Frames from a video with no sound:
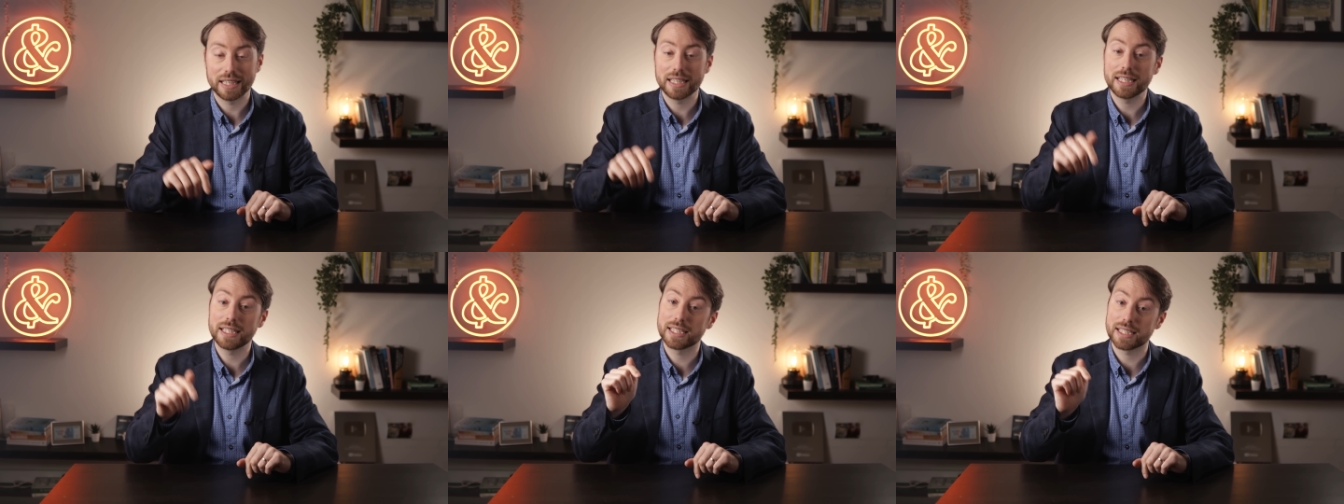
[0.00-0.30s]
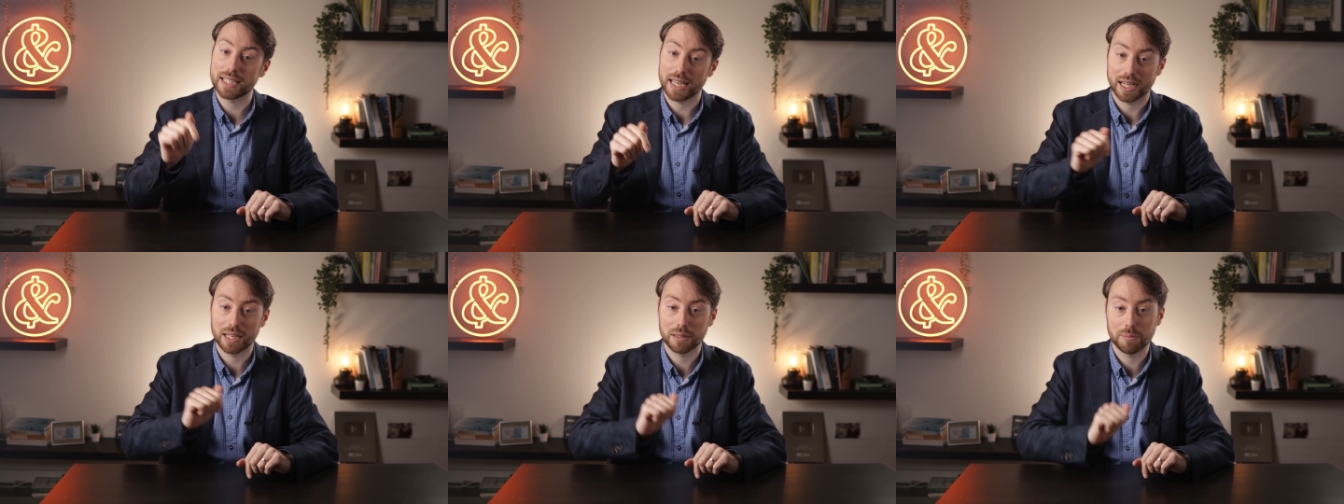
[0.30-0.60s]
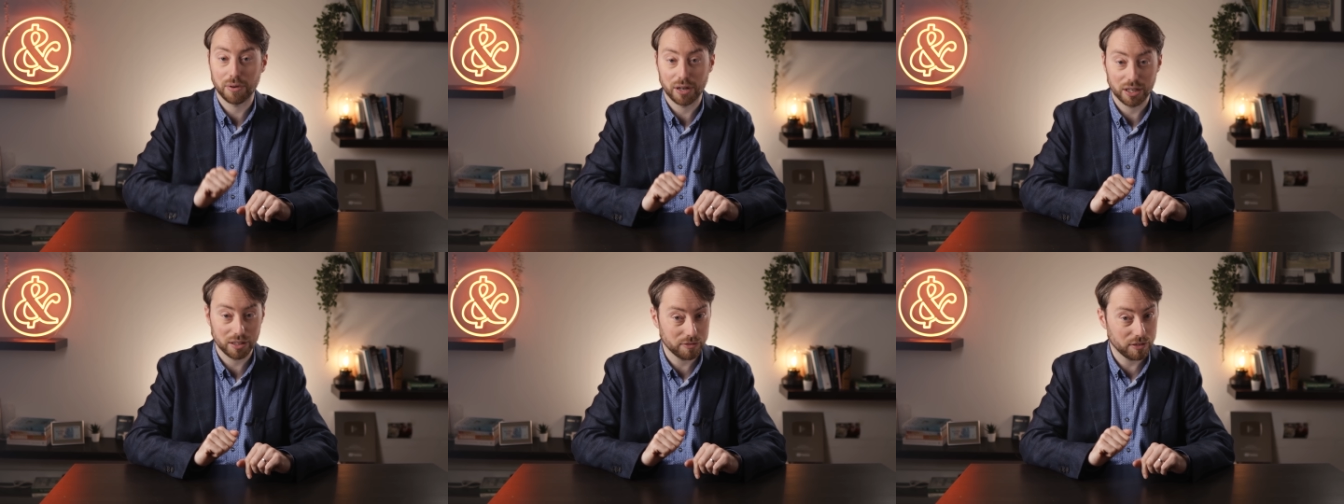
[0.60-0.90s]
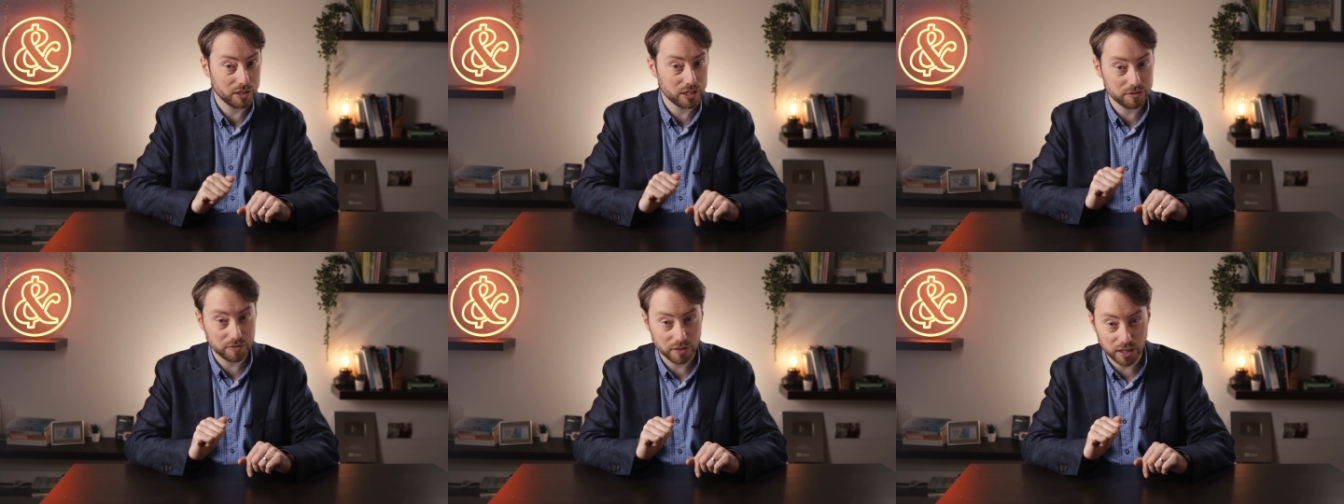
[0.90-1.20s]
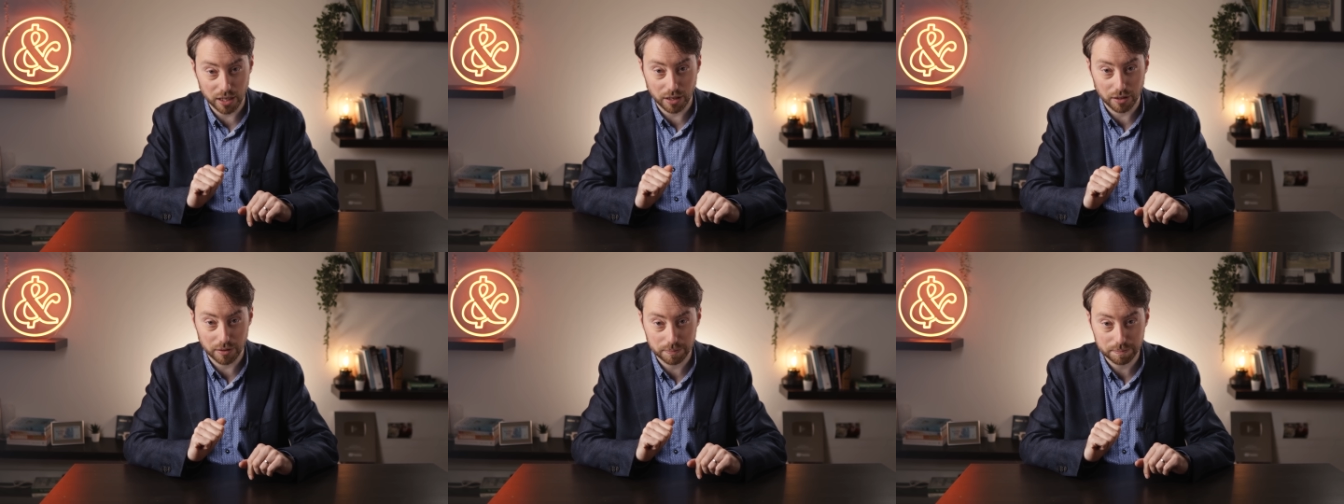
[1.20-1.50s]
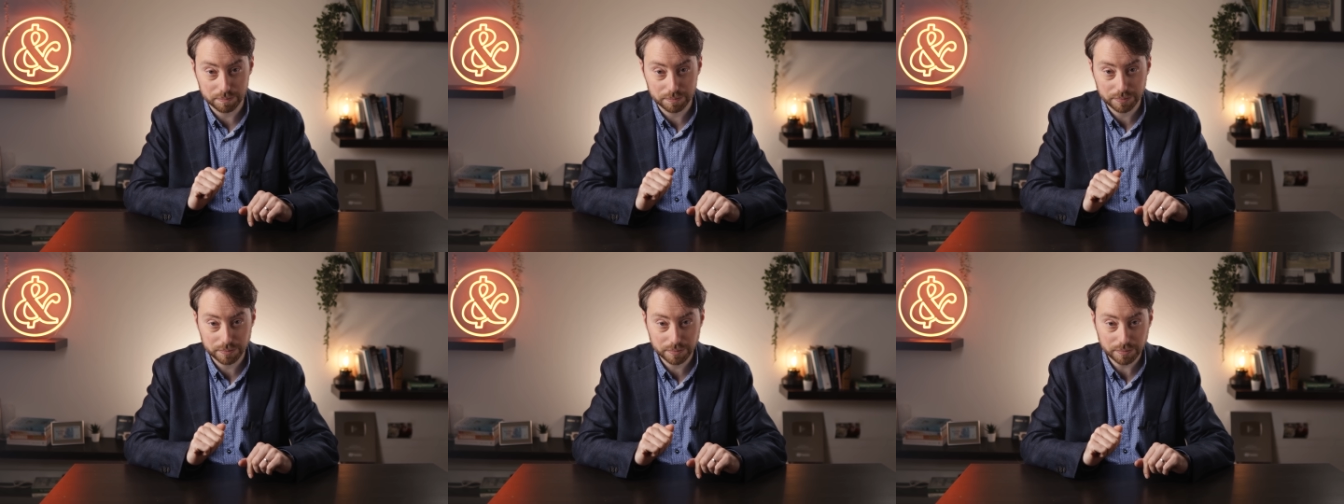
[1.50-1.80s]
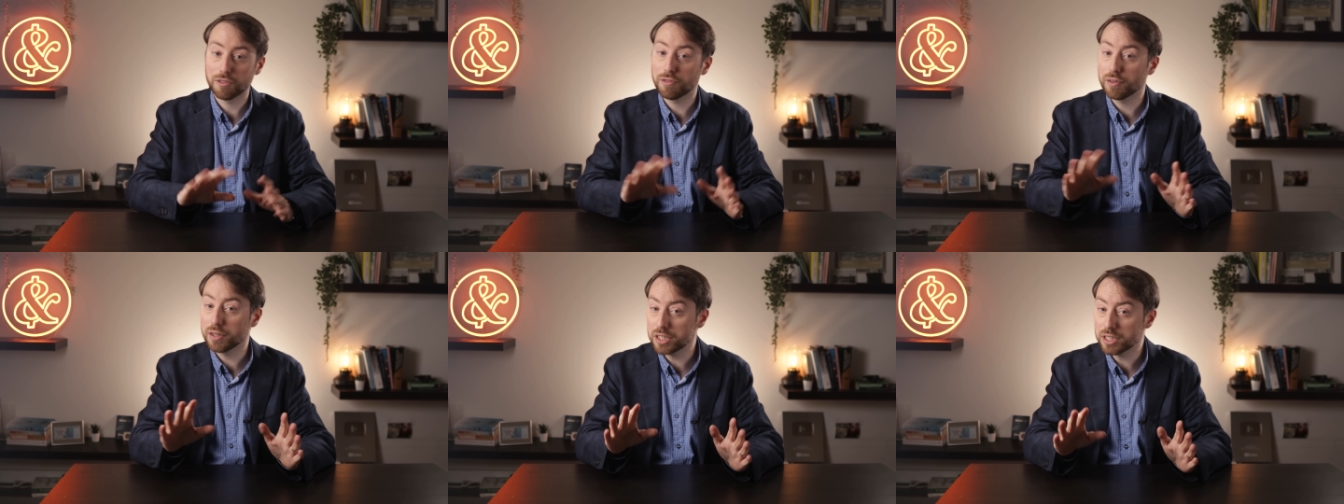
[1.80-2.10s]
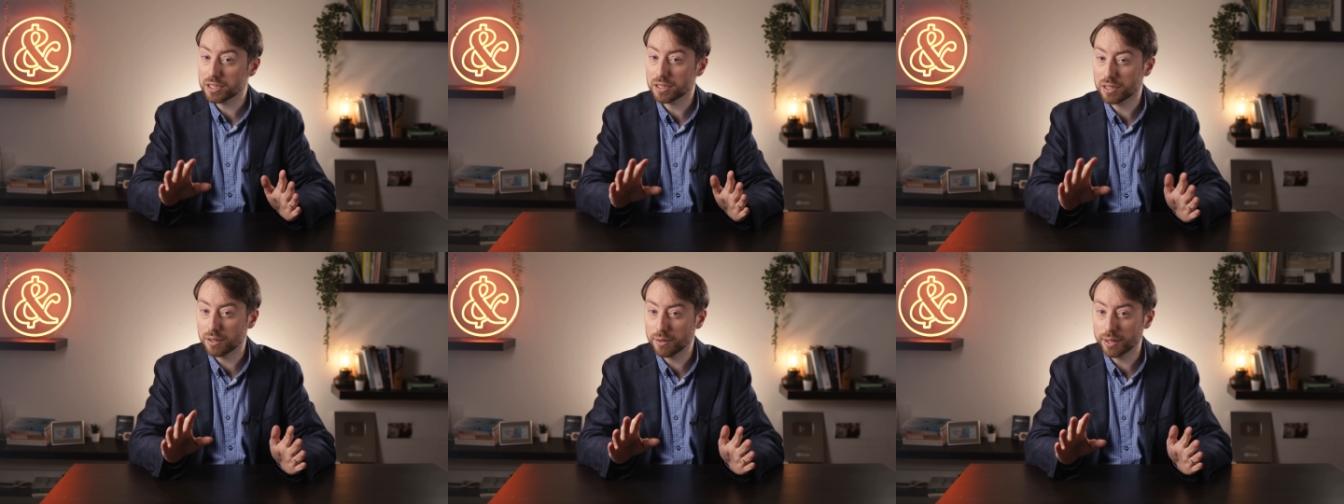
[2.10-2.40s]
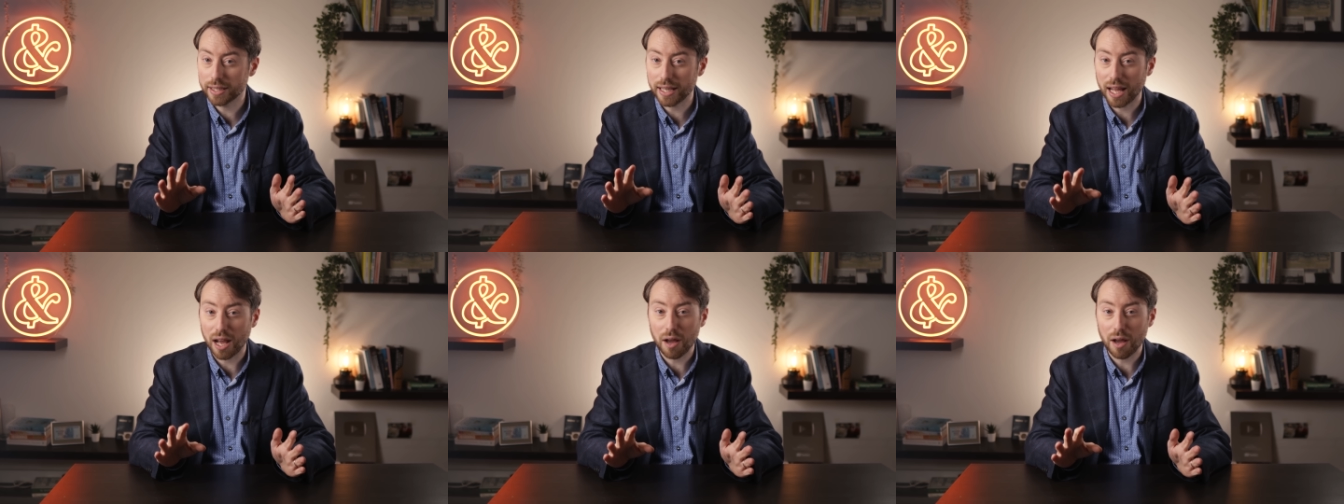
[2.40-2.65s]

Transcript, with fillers: the second part of this video. But first, knowing